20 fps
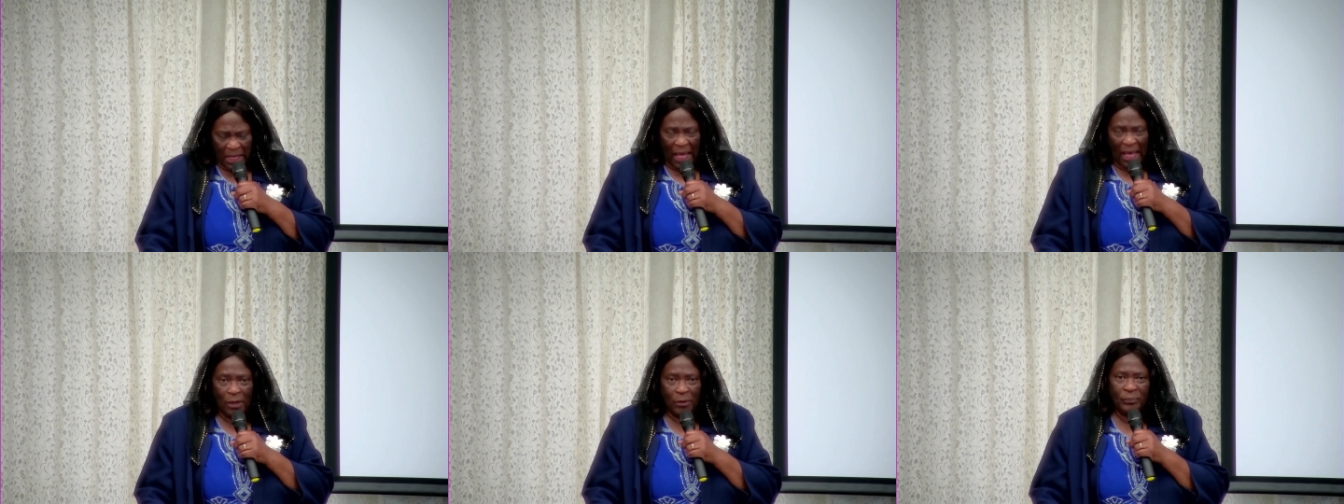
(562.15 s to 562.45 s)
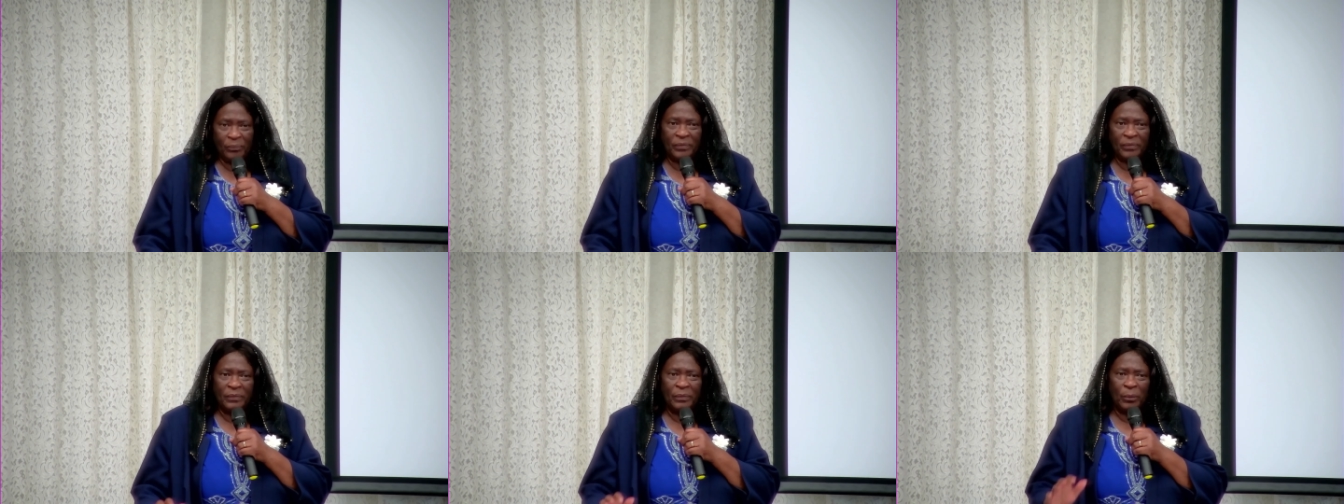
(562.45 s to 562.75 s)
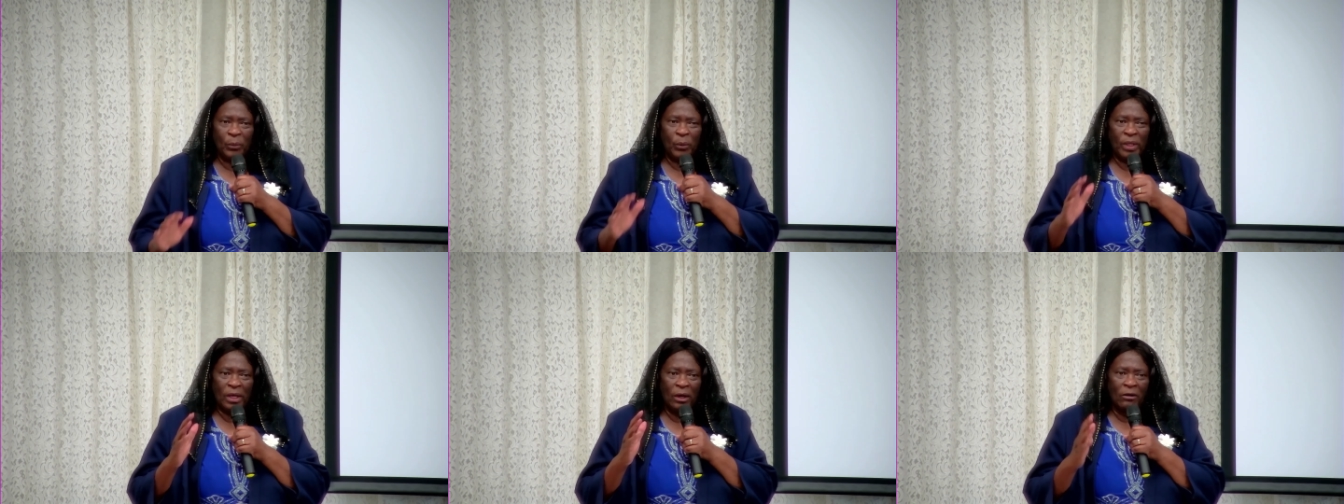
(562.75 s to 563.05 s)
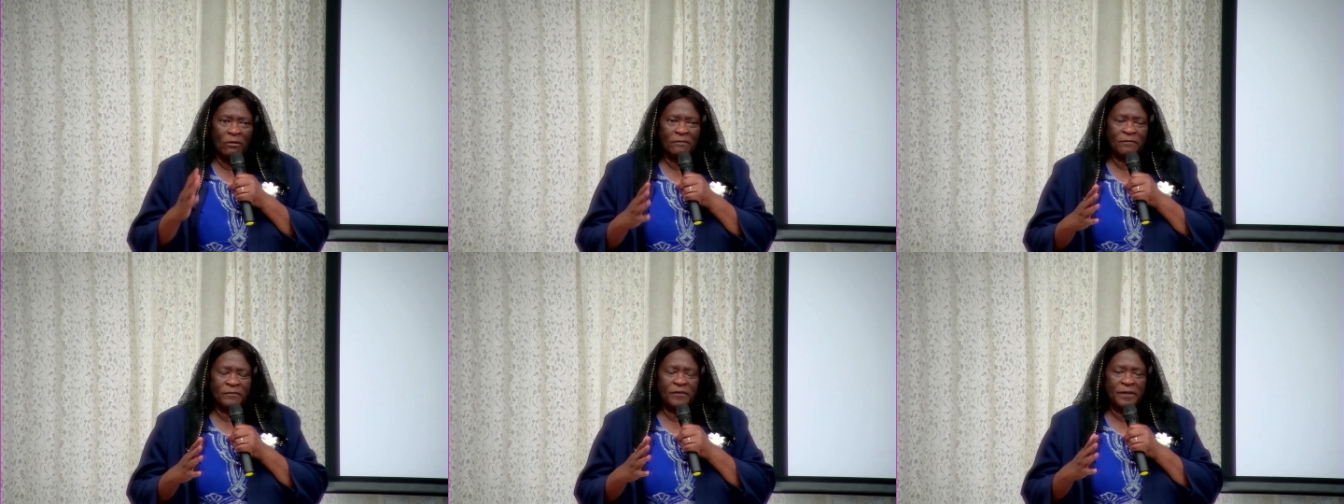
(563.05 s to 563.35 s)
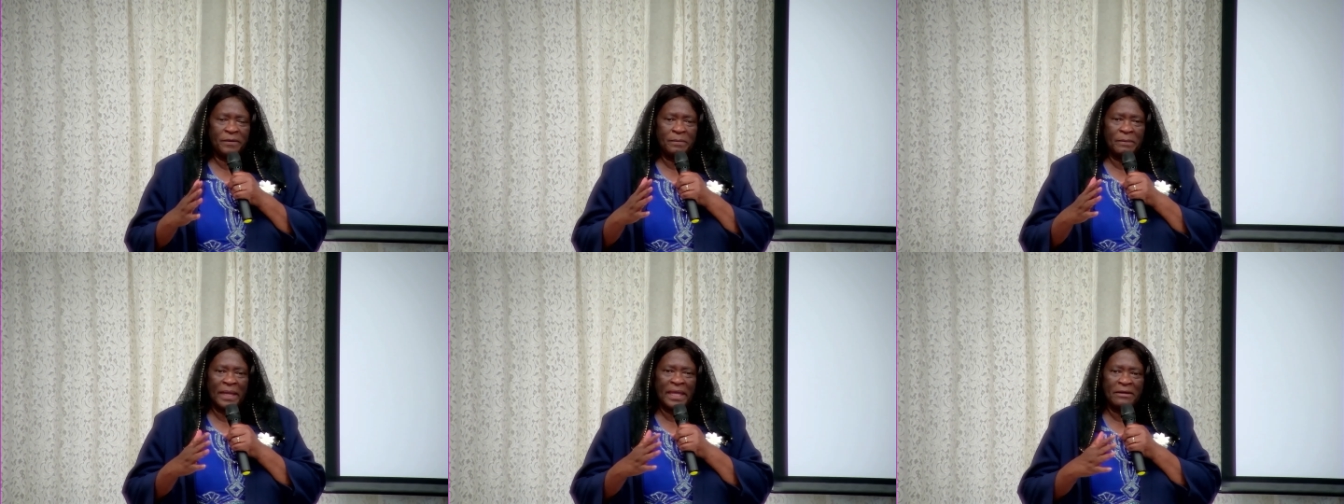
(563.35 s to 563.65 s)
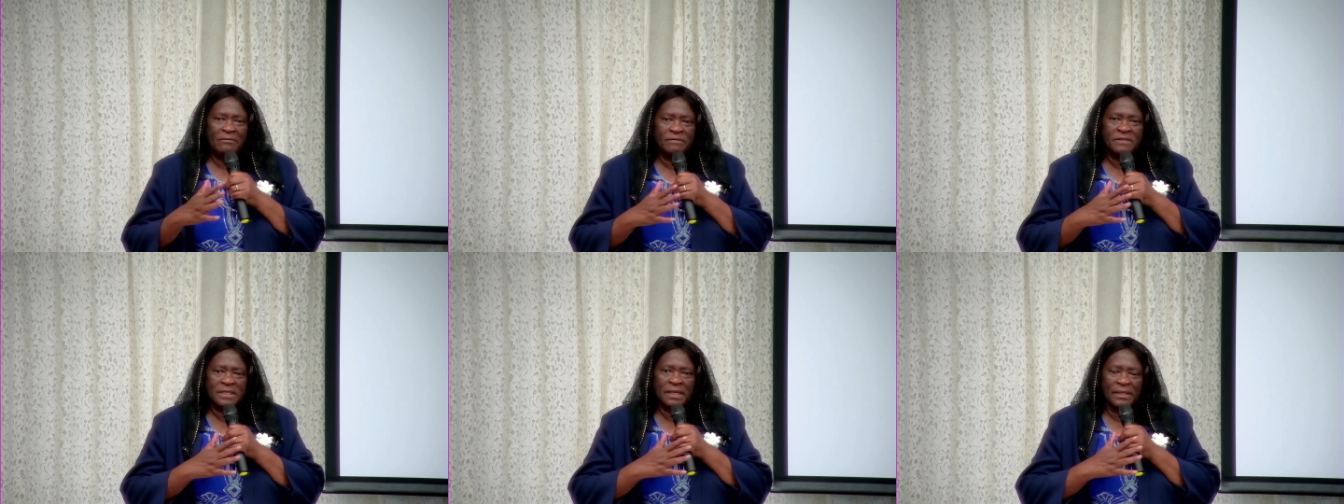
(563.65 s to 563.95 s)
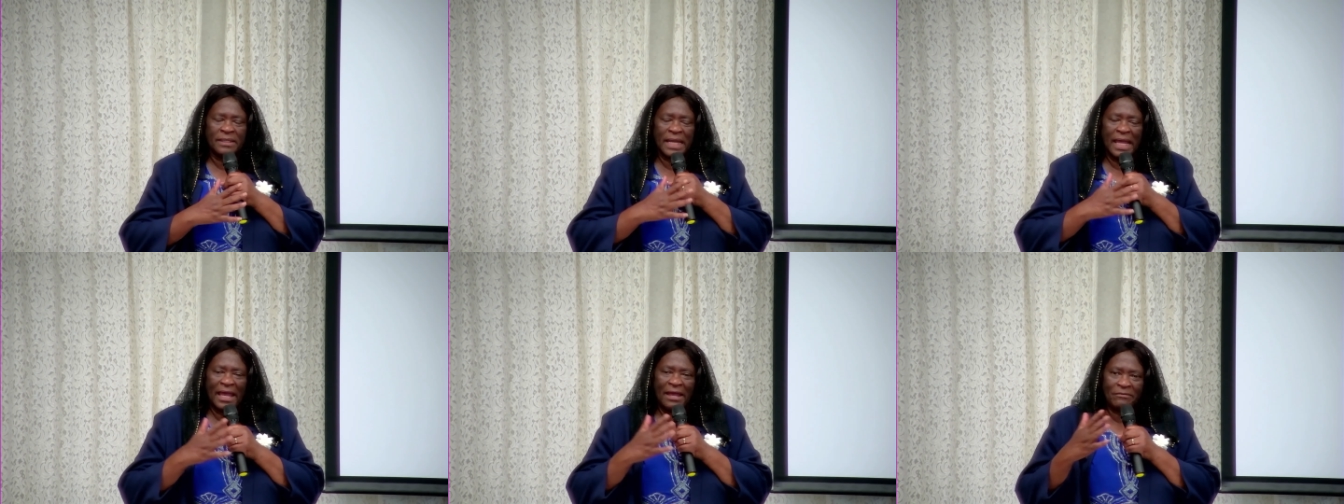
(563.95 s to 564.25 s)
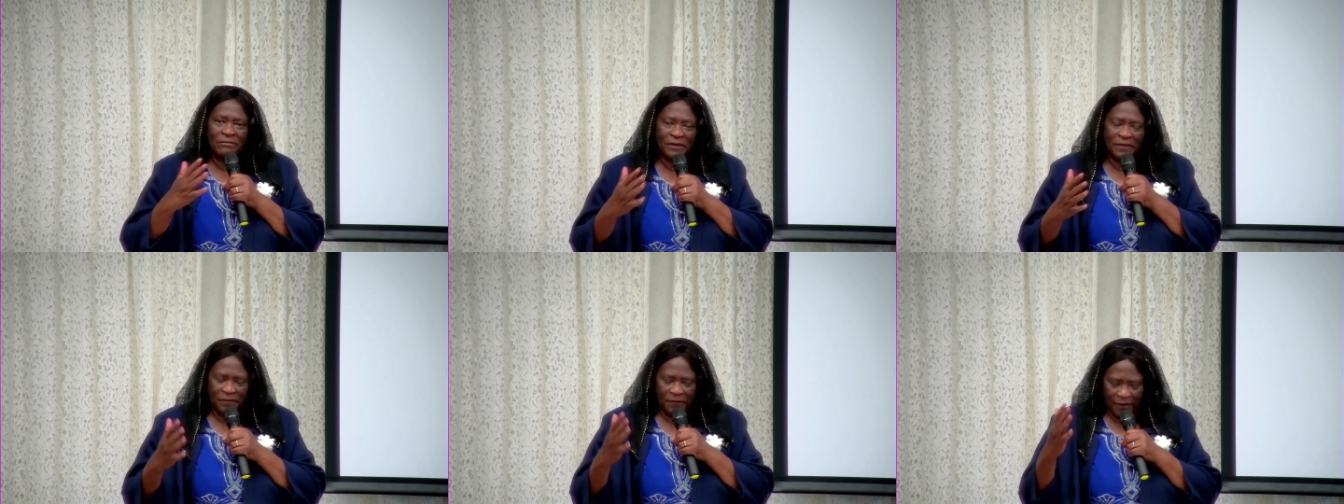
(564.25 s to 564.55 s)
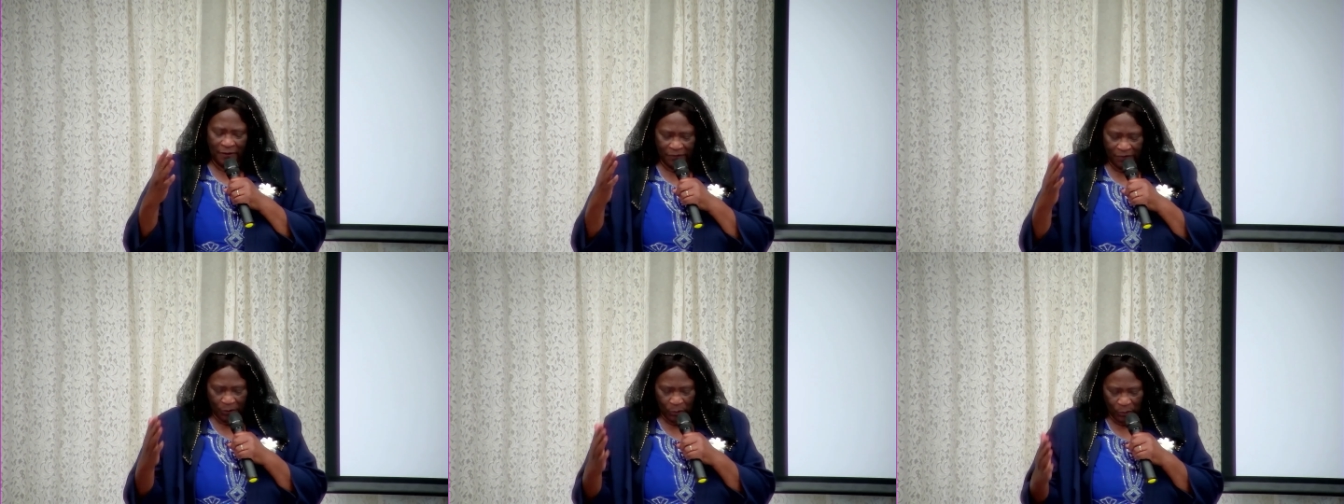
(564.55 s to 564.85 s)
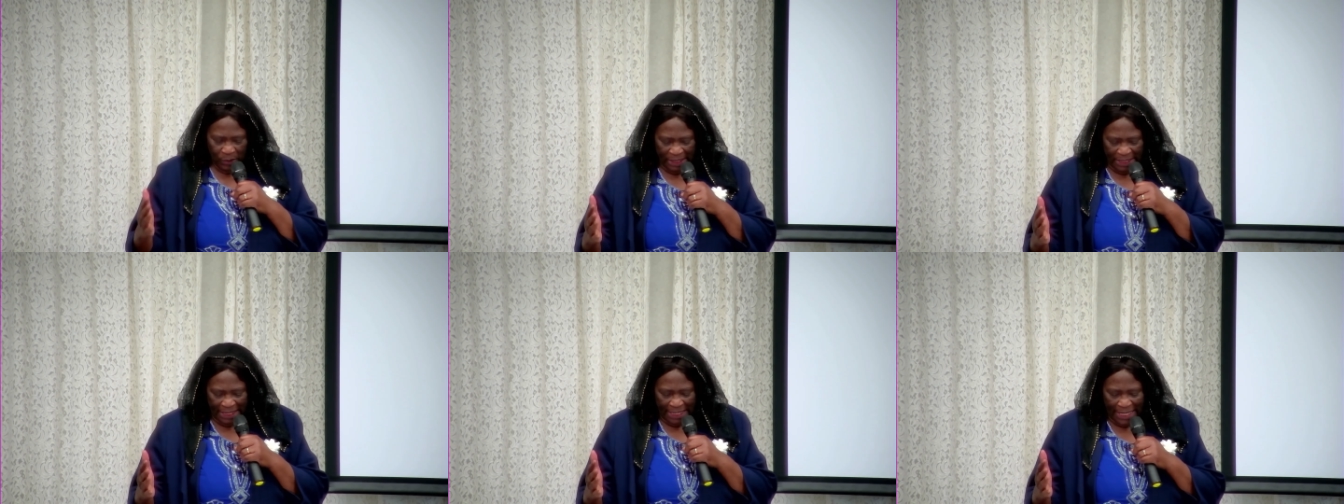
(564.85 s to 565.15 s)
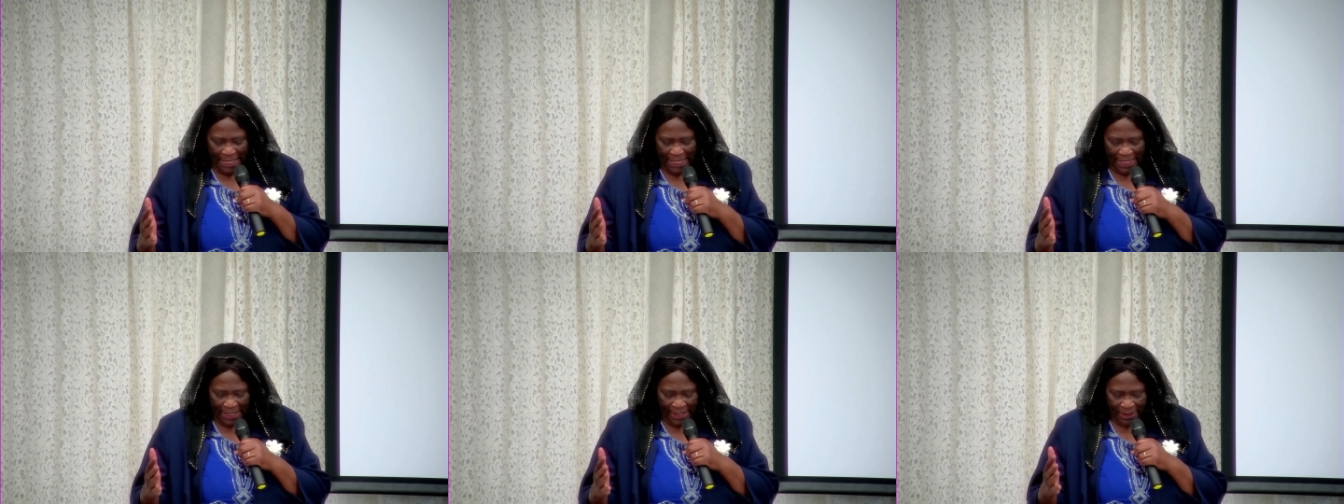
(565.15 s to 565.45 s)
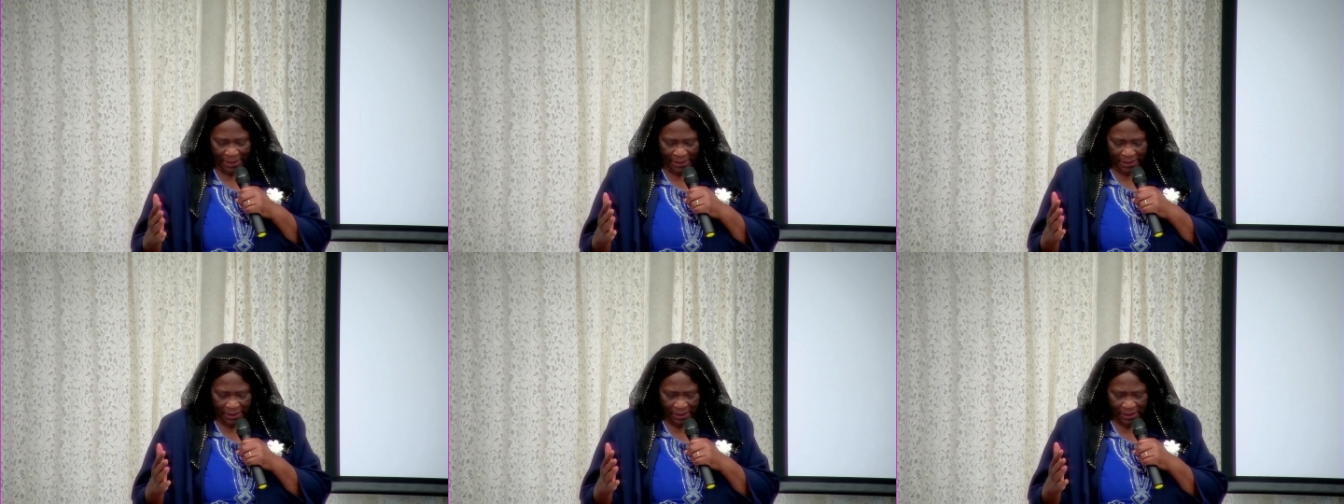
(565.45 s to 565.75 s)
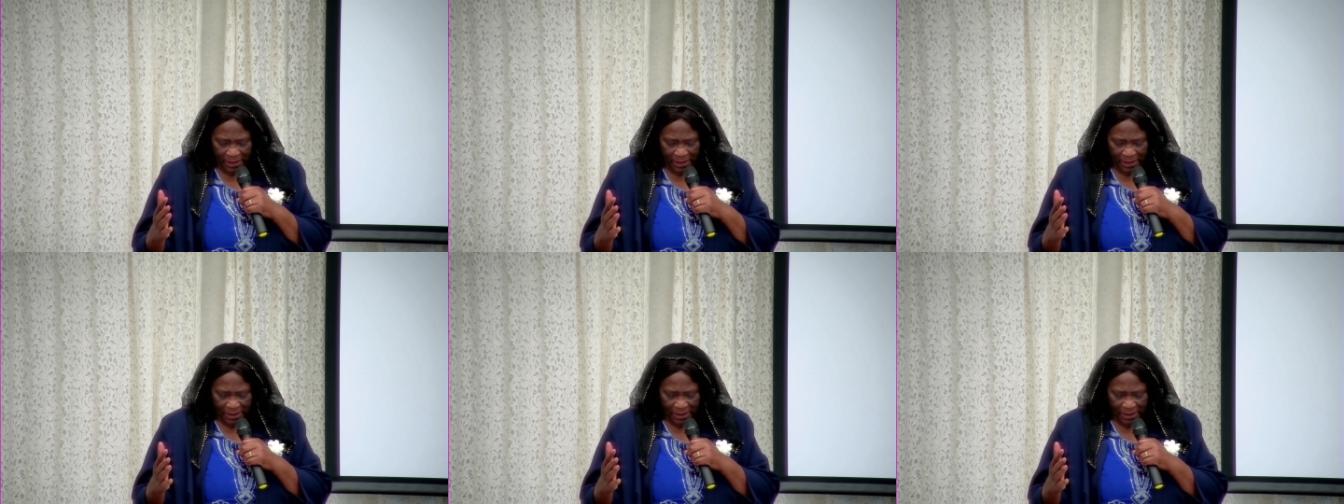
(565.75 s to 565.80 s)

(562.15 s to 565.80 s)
And we often may have done everything that we can.